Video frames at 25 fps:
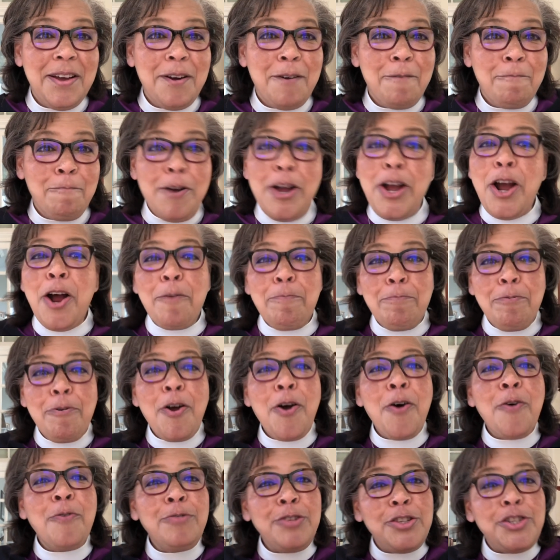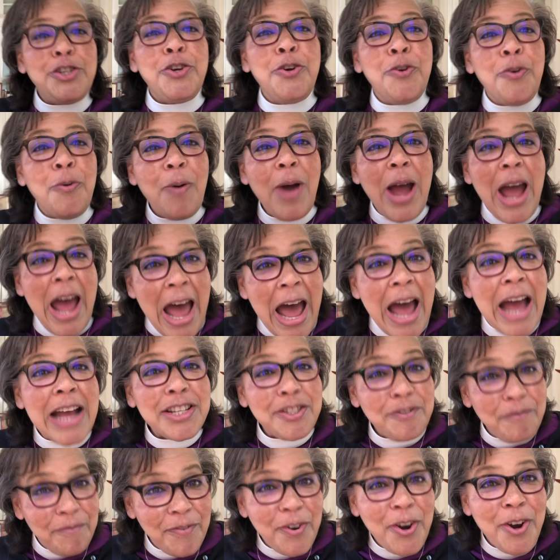We are prone to act
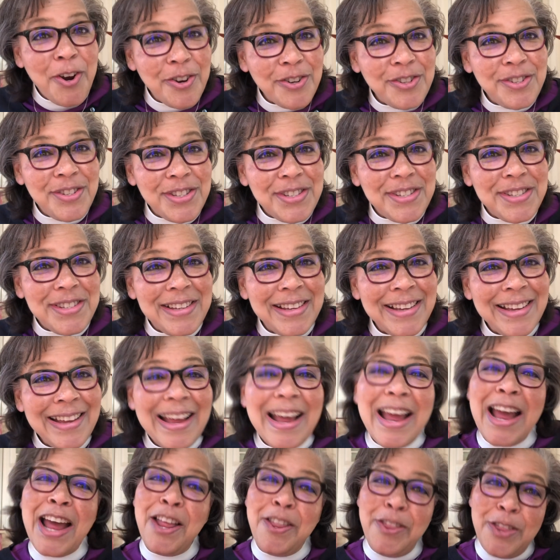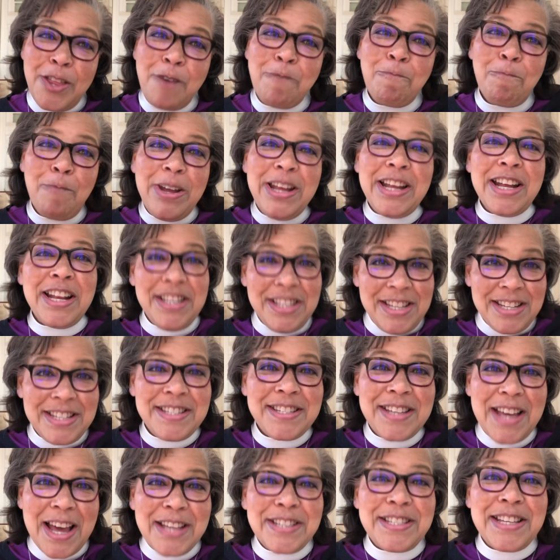first and then we can
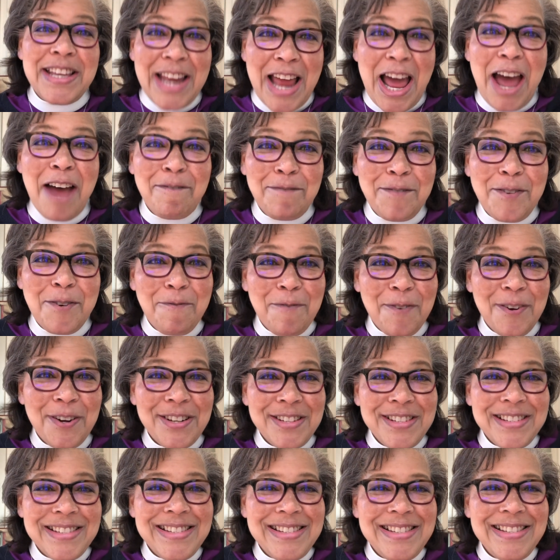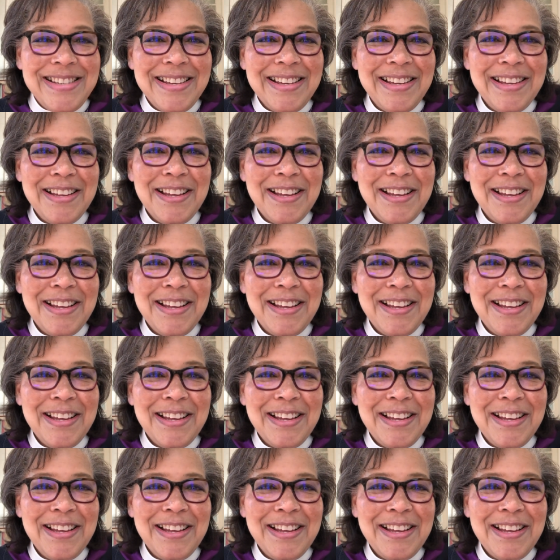discuss it afterwards.